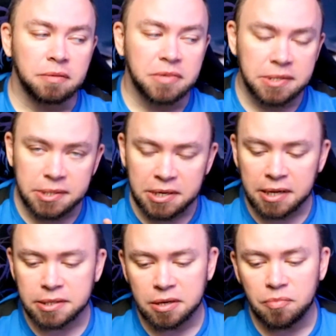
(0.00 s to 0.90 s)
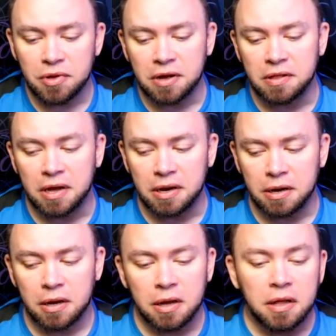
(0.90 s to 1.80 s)
This is not something that
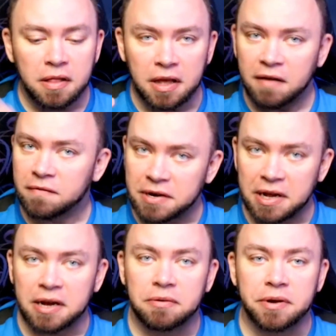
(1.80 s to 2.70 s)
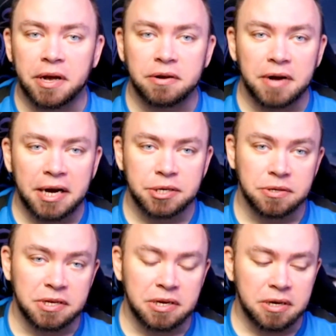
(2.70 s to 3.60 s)
the everyday creator
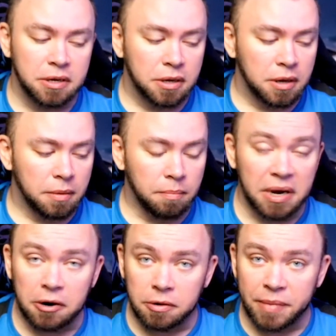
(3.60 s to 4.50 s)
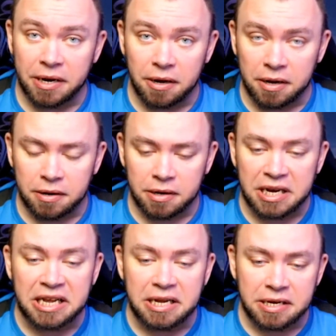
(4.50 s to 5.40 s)
actually may or may not
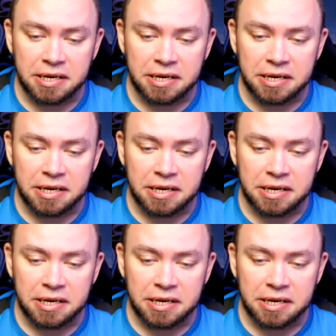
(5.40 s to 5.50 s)
need.